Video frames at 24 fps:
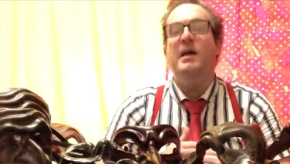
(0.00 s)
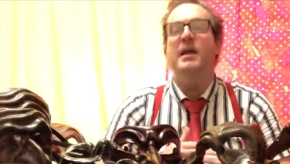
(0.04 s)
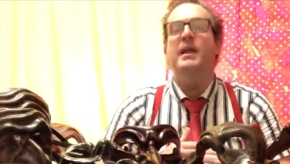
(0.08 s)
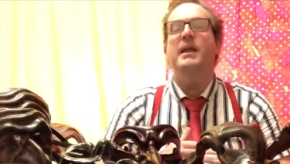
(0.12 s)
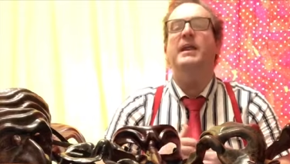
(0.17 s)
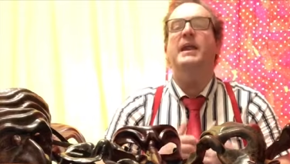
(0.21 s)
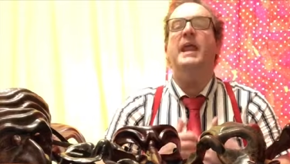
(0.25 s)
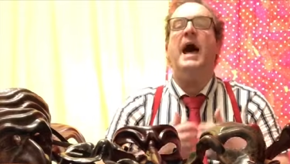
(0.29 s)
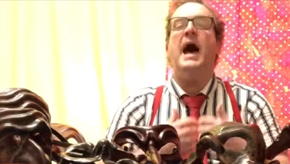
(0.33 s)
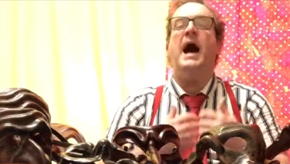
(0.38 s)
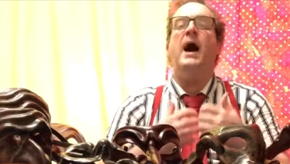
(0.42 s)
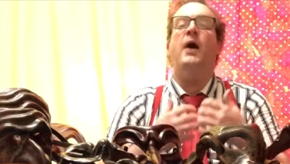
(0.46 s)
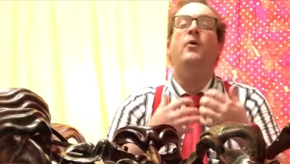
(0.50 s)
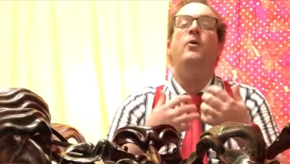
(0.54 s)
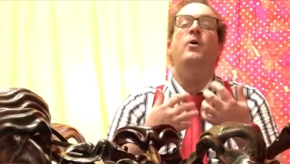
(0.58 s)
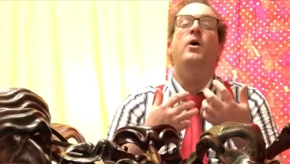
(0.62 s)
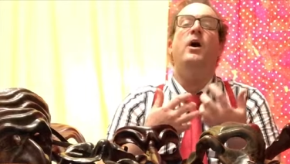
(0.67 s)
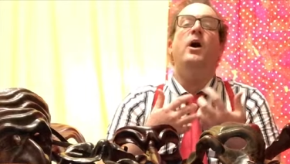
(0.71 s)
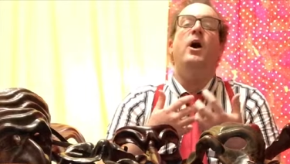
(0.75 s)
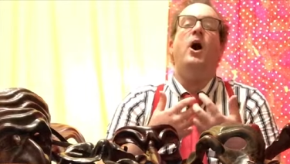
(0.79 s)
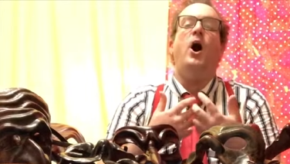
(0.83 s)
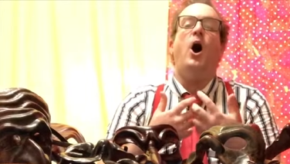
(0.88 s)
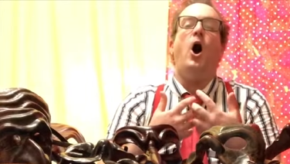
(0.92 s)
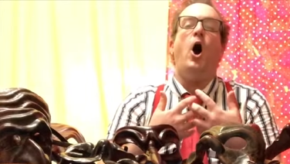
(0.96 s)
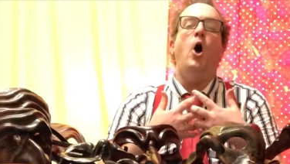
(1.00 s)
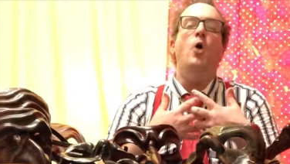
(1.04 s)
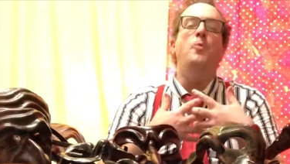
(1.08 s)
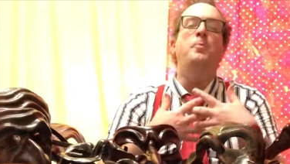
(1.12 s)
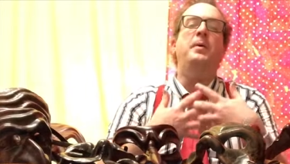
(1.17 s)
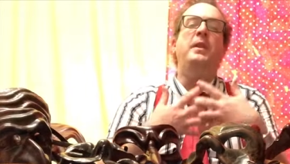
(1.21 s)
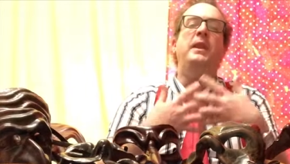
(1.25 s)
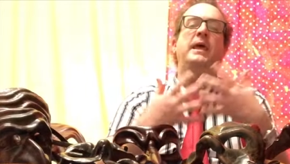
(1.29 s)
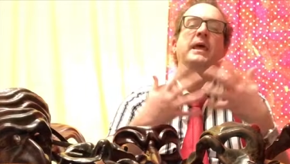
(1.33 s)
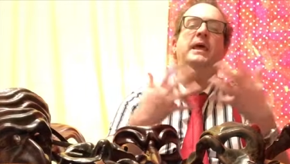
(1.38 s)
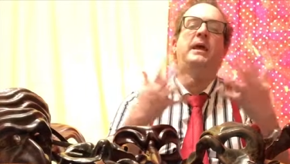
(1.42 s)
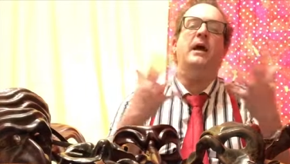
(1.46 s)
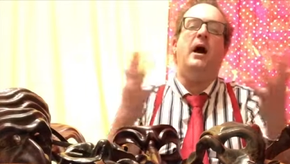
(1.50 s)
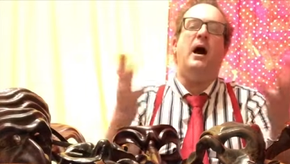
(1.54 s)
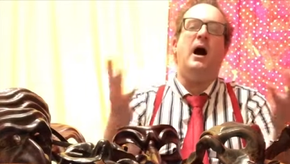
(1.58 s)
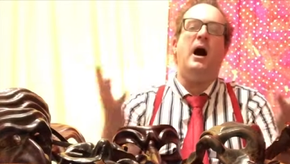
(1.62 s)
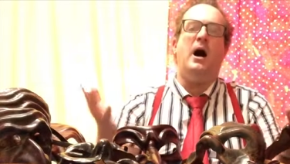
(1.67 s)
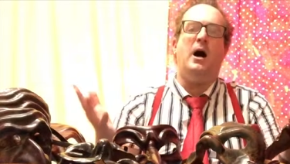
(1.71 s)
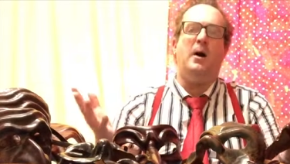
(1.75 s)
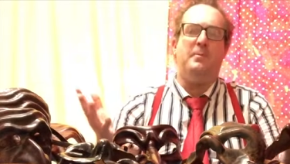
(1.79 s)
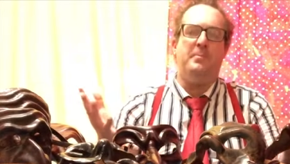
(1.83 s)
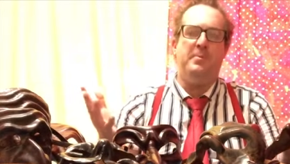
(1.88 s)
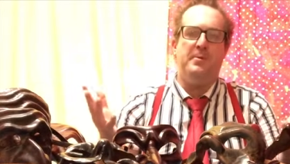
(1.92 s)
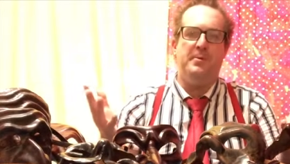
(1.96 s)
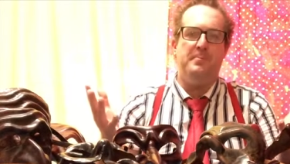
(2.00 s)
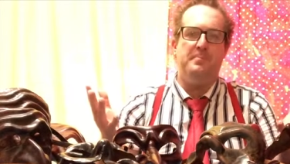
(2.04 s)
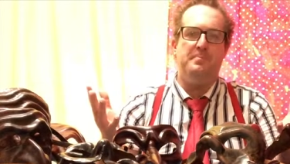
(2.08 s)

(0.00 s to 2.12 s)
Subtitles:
Now, opening up